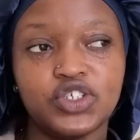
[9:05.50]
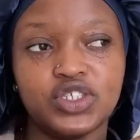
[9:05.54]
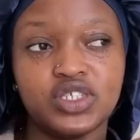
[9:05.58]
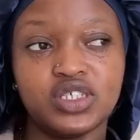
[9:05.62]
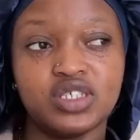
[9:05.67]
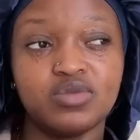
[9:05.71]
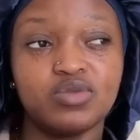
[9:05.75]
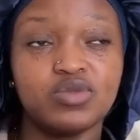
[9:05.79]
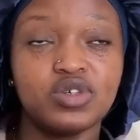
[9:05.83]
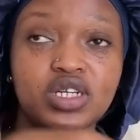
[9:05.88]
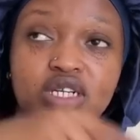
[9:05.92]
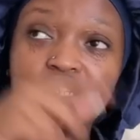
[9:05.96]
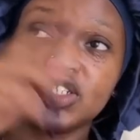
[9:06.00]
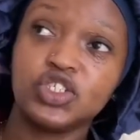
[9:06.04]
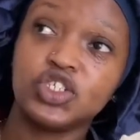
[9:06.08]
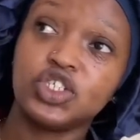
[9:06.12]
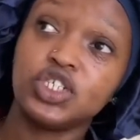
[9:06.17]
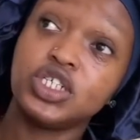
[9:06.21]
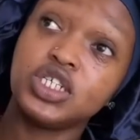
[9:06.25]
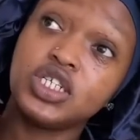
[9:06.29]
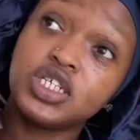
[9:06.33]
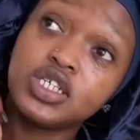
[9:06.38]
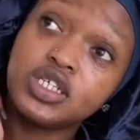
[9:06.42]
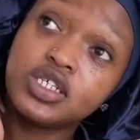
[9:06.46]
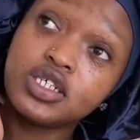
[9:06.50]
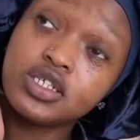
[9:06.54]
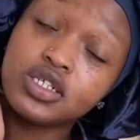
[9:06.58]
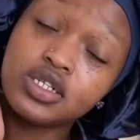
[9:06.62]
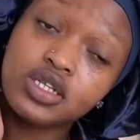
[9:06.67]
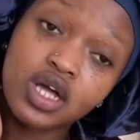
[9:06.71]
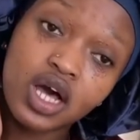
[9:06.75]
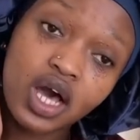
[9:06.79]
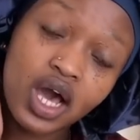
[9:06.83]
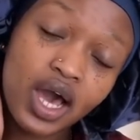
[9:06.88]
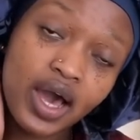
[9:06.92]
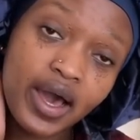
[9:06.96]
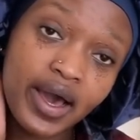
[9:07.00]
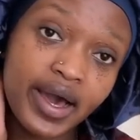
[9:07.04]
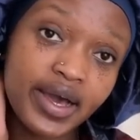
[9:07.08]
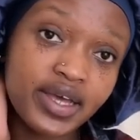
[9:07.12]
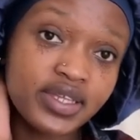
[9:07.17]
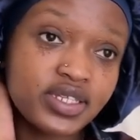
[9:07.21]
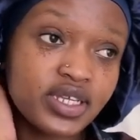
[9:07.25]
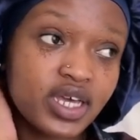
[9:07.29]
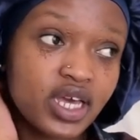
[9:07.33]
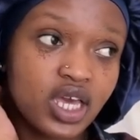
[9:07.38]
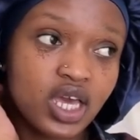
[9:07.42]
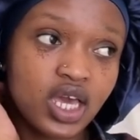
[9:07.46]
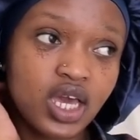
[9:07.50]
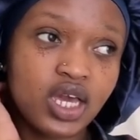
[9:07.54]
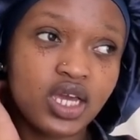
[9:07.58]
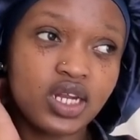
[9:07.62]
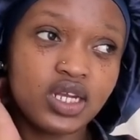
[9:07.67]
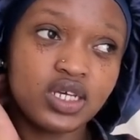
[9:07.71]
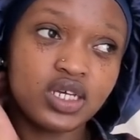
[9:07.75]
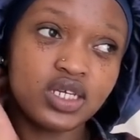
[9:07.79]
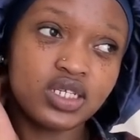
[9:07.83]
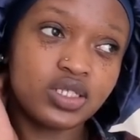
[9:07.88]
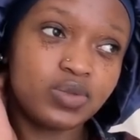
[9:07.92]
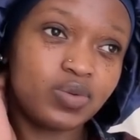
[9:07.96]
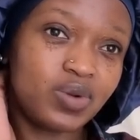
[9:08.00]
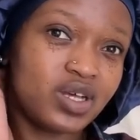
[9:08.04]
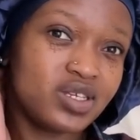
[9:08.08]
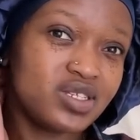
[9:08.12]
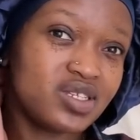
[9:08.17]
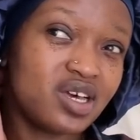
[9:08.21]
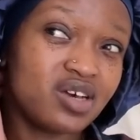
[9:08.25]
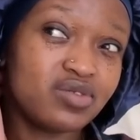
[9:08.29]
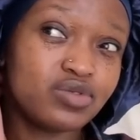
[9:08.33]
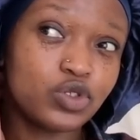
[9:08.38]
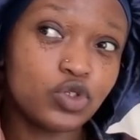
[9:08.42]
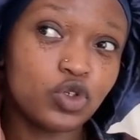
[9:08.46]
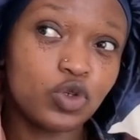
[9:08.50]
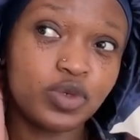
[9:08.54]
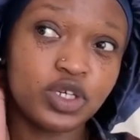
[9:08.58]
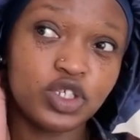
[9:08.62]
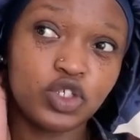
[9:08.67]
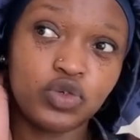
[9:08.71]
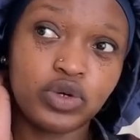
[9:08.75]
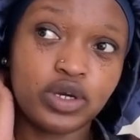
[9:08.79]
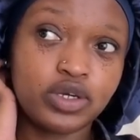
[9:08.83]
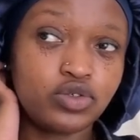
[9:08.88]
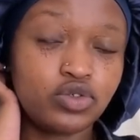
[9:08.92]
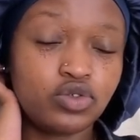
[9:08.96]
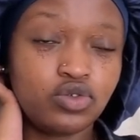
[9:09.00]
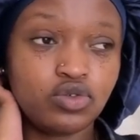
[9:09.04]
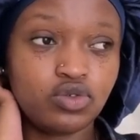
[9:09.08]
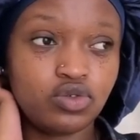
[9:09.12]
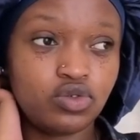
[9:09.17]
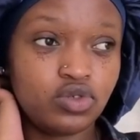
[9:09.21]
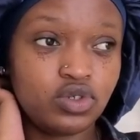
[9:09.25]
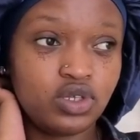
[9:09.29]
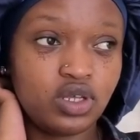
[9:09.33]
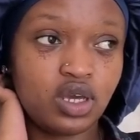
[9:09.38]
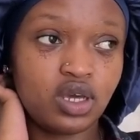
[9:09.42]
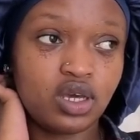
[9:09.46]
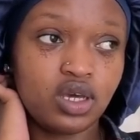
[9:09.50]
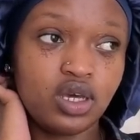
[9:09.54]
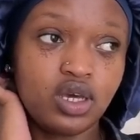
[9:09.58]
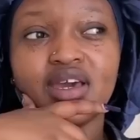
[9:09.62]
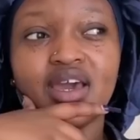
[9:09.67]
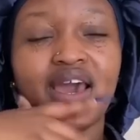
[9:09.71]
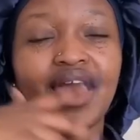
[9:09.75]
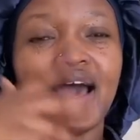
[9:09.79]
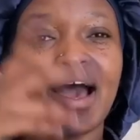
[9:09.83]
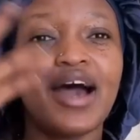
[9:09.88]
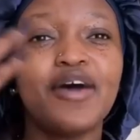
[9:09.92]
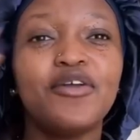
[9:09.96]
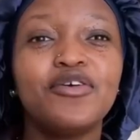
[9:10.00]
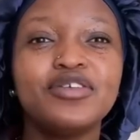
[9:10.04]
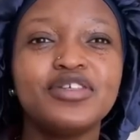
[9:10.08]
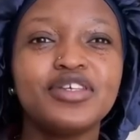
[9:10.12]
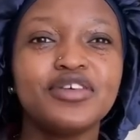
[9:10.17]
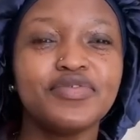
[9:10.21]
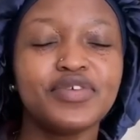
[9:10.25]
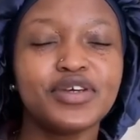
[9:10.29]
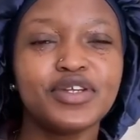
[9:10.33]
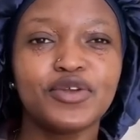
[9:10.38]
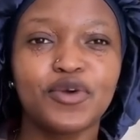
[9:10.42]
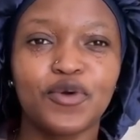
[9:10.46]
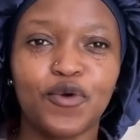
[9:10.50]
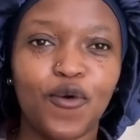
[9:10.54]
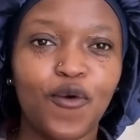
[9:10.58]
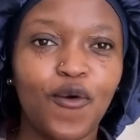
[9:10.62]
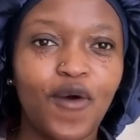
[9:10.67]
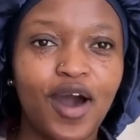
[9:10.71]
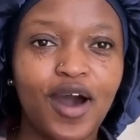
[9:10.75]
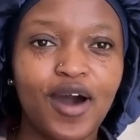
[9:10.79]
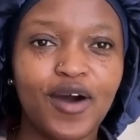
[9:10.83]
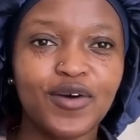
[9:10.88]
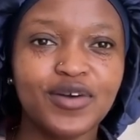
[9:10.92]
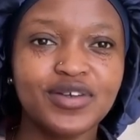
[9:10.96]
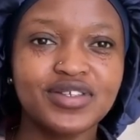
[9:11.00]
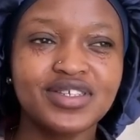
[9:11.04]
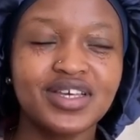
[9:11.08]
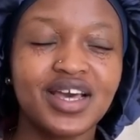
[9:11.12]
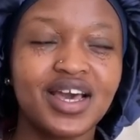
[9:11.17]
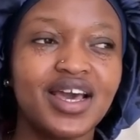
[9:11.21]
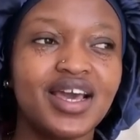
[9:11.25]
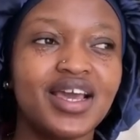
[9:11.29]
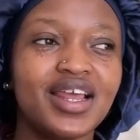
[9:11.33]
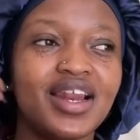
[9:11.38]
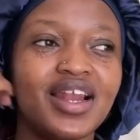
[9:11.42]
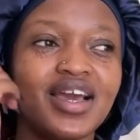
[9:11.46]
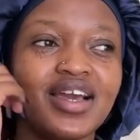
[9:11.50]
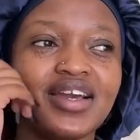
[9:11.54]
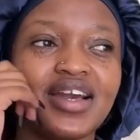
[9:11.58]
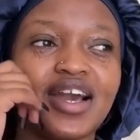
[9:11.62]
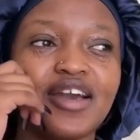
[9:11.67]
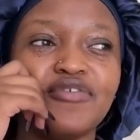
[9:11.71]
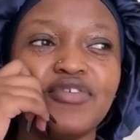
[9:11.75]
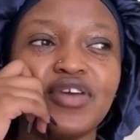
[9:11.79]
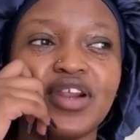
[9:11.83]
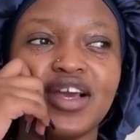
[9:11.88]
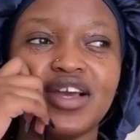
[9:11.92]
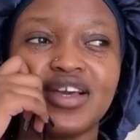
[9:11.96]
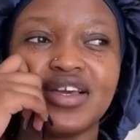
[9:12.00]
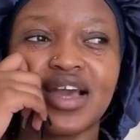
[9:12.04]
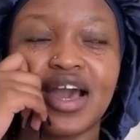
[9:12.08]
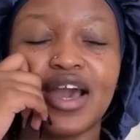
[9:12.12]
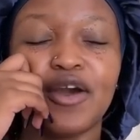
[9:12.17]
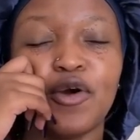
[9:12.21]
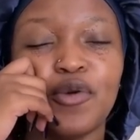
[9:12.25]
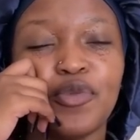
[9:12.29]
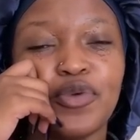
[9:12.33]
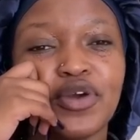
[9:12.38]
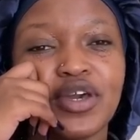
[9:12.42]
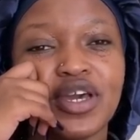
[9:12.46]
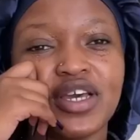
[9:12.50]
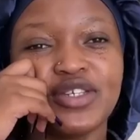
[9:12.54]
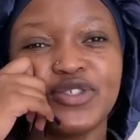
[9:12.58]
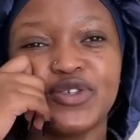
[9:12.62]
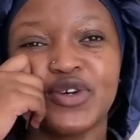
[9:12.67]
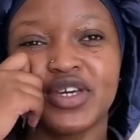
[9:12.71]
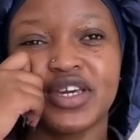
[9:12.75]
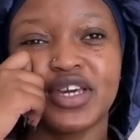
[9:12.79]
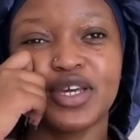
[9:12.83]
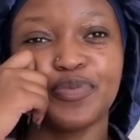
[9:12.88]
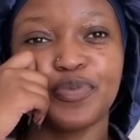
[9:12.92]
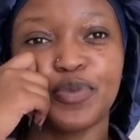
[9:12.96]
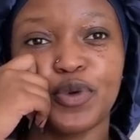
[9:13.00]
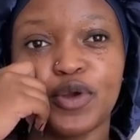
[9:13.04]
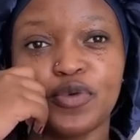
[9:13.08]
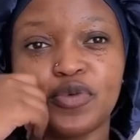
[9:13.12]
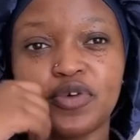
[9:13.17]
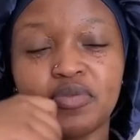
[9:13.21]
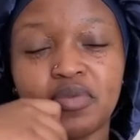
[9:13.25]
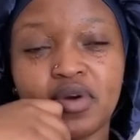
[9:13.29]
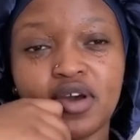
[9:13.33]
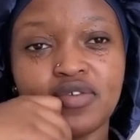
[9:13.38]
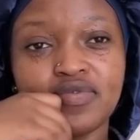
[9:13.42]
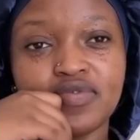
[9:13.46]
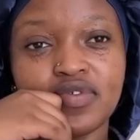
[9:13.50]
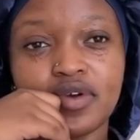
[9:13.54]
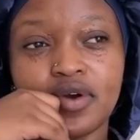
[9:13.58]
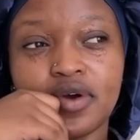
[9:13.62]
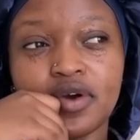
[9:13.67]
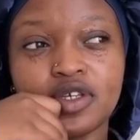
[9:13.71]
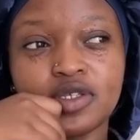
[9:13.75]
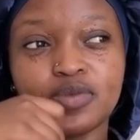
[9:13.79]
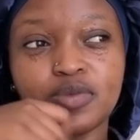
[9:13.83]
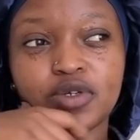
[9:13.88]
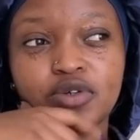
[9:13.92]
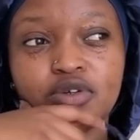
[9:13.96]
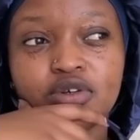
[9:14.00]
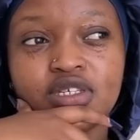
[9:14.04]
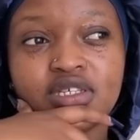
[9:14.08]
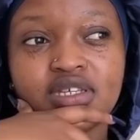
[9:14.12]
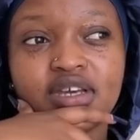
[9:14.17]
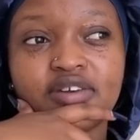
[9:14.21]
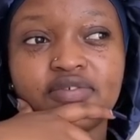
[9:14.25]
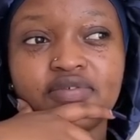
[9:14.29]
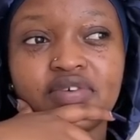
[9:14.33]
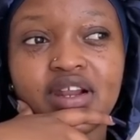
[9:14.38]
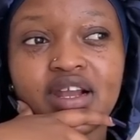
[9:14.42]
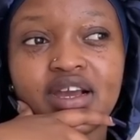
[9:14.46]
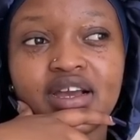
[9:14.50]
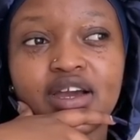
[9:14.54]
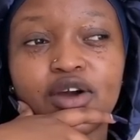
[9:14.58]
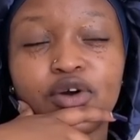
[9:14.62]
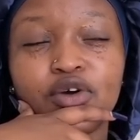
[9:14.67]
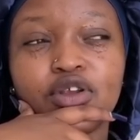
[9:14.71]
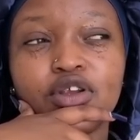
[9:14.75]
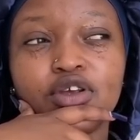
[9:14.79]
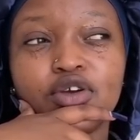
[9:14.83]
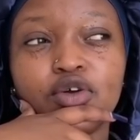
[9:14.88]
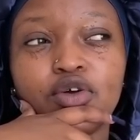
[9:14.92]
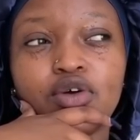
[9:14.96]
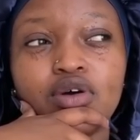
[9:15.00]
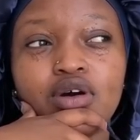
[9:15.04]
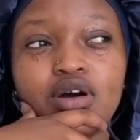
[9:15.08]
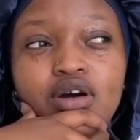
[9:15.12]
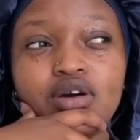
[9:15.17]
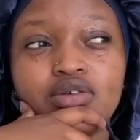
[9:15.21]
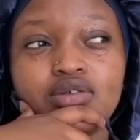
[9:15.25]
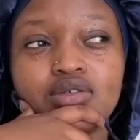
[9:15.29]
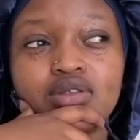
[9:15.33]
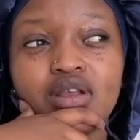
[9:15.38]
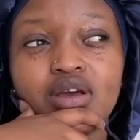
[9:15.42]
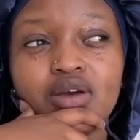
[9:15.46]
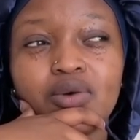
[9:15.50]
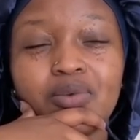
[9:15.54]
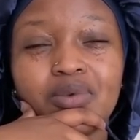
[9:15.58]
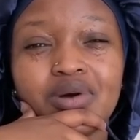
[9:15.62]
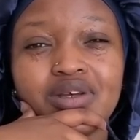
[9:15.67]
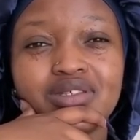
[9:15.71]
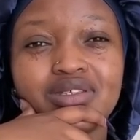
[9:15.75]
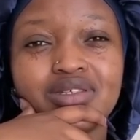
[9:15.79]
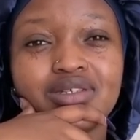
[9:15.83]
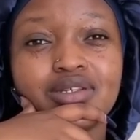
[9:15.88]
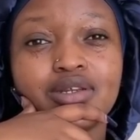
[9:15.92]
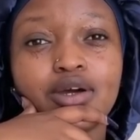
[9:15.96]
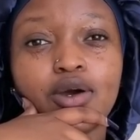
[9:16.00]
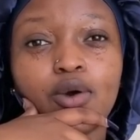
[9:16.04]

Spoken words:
then I'm gonna chill as I edit. Plus I have so much work to do today. I don't even go out. Like, I feel like, I hope you guys don't get bored with my vlogs, because I feel like I only go out like once in a